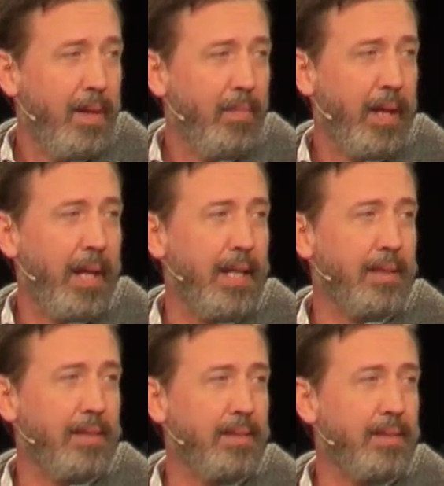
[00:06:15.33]

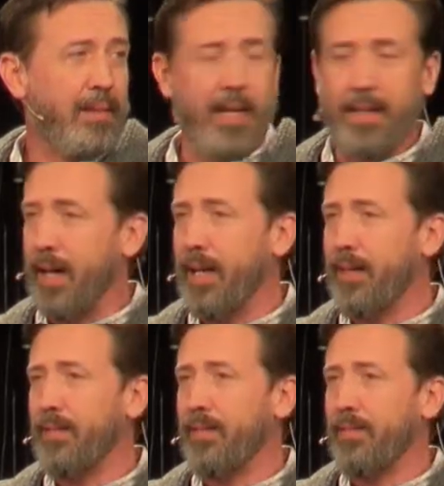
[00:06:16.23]
Because, doggone
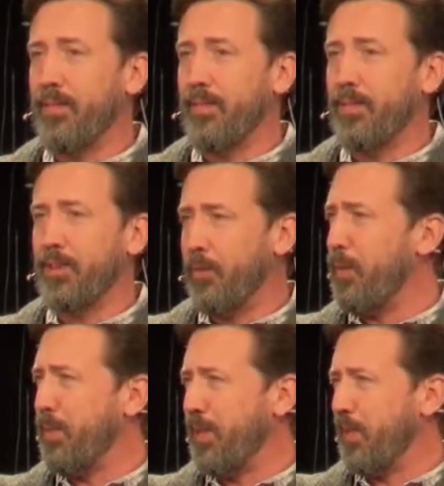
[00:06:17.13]
it, shouldn't
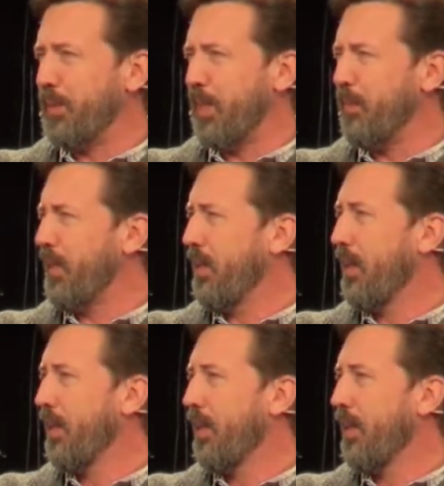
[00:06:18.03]
we be doing something?